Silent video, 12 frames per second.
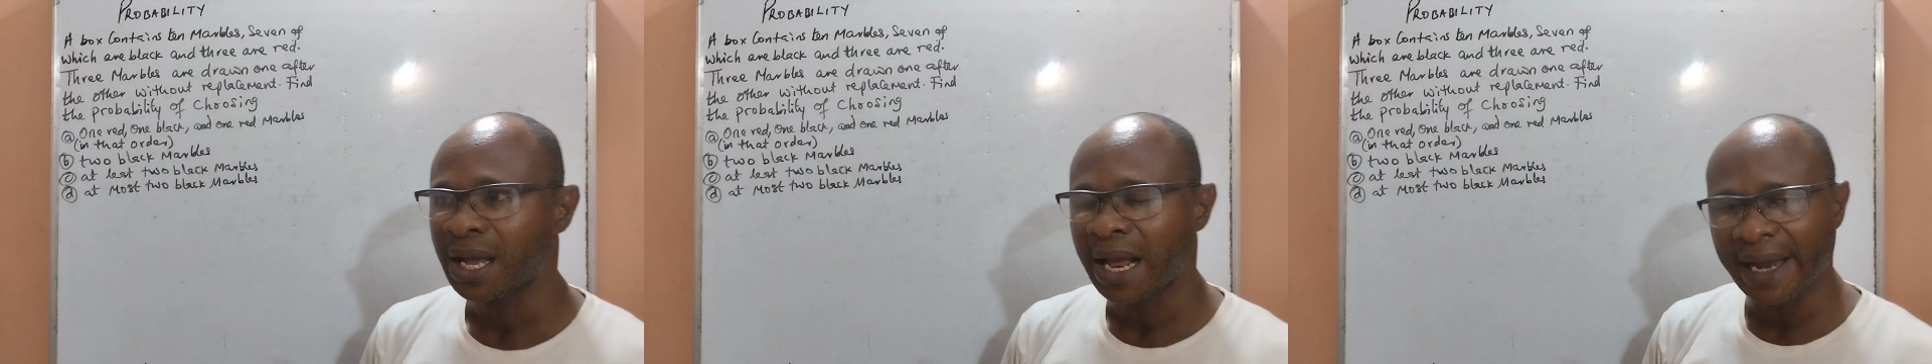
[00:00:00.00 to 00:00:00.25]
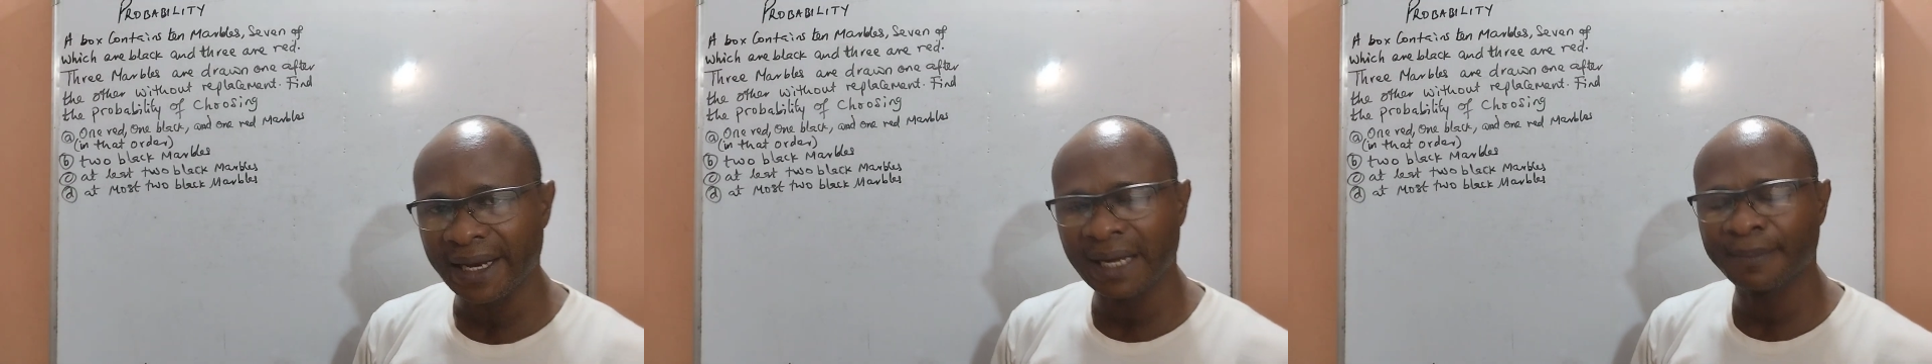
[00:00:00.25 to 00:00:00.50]

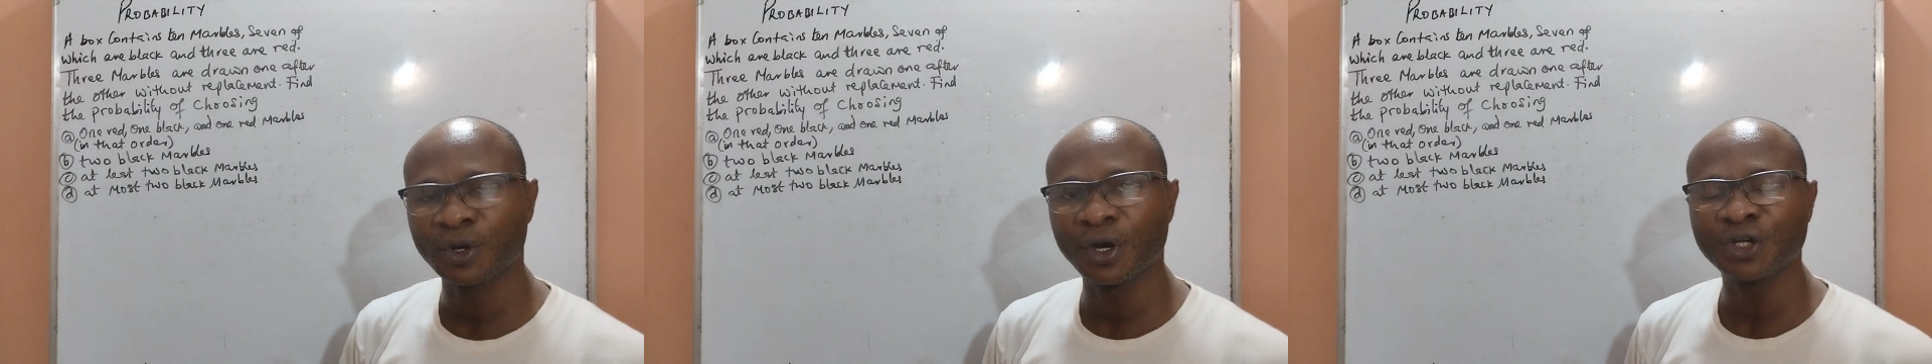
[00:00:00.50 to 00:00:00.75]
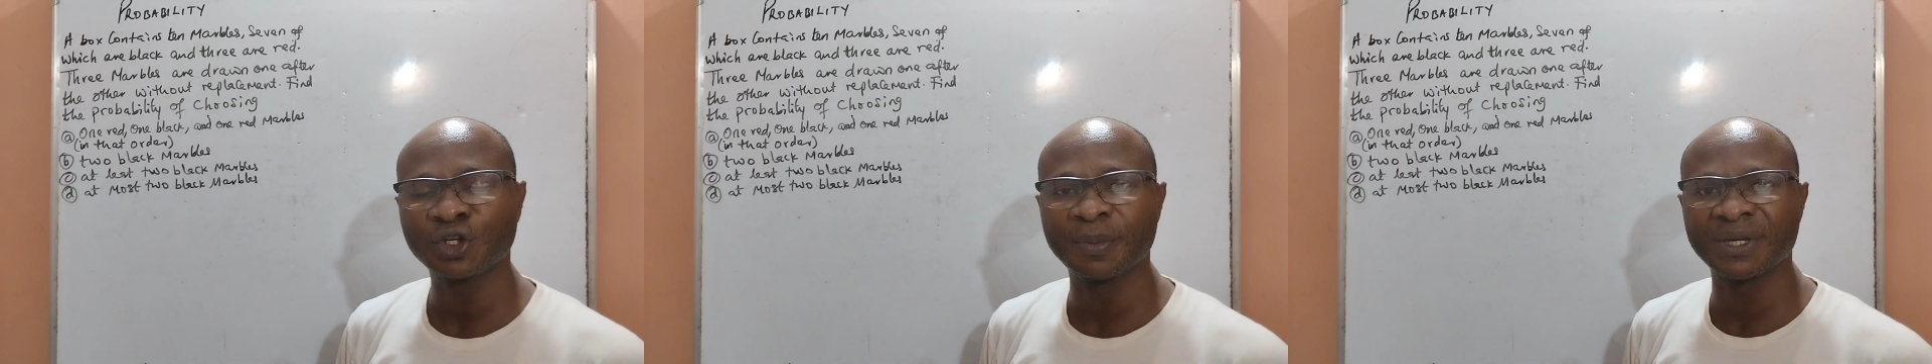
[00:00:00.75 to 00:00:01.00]
I am
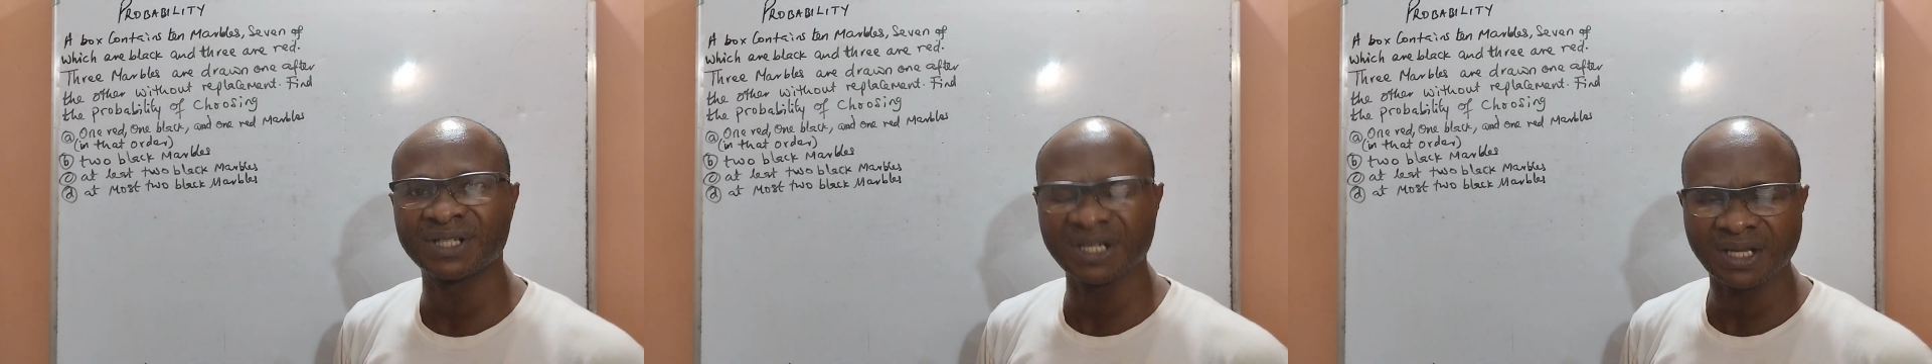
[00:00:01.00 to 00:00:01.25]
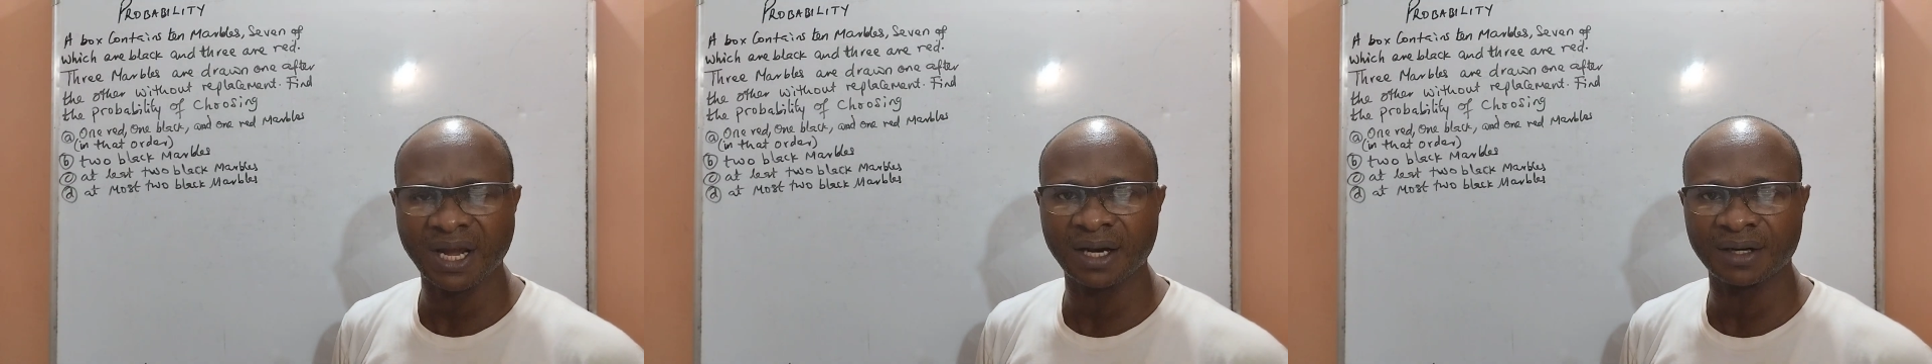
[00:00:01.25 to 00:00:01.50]
going to be
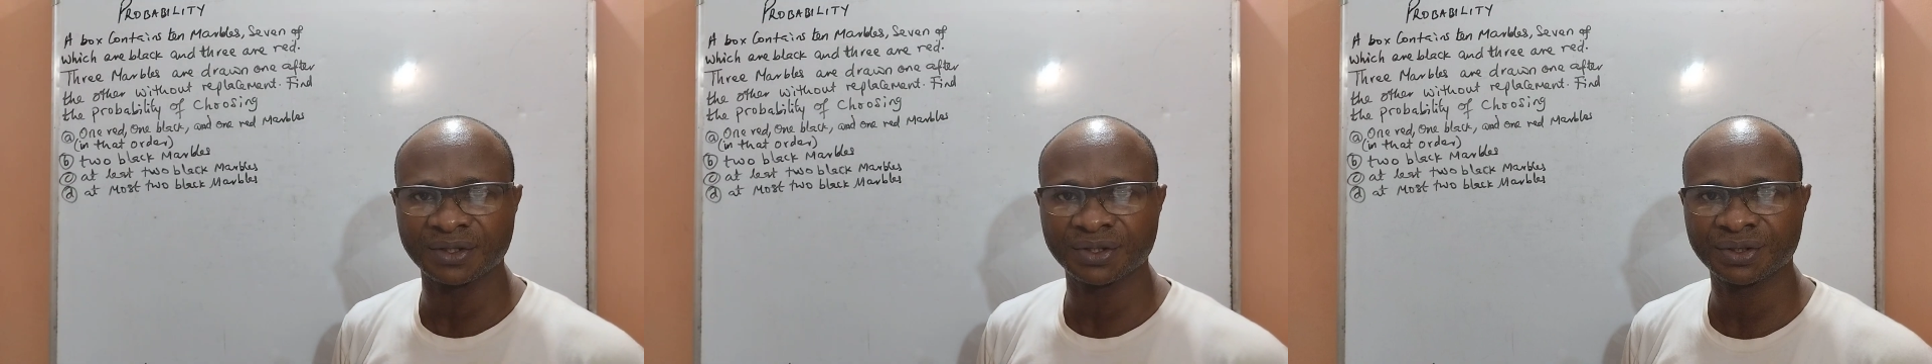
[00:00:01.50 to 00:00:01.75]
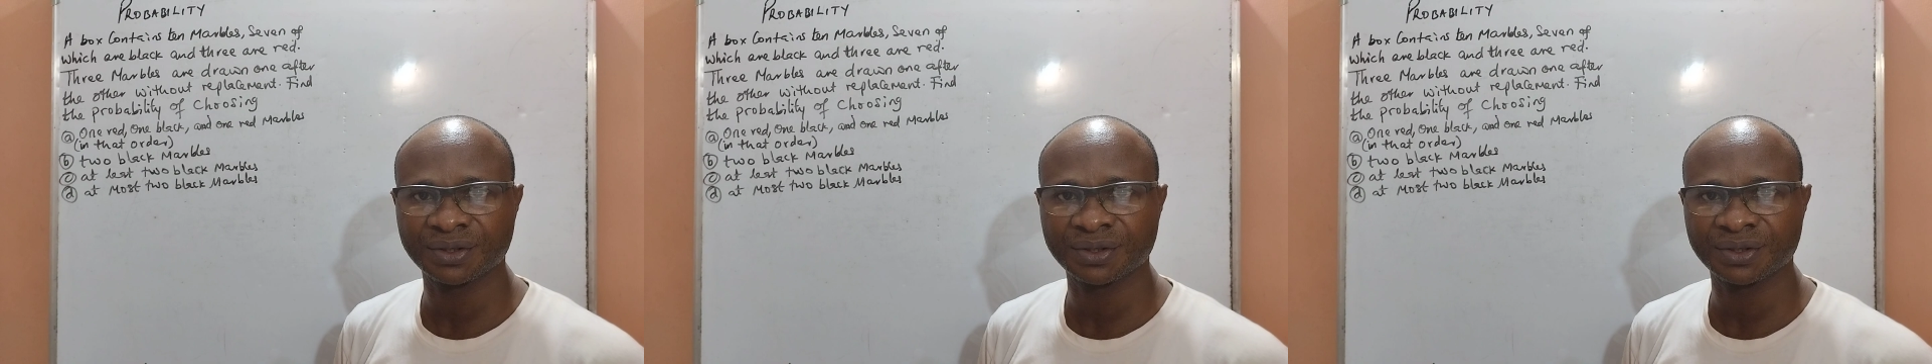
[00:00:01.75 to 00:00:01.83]
detailed.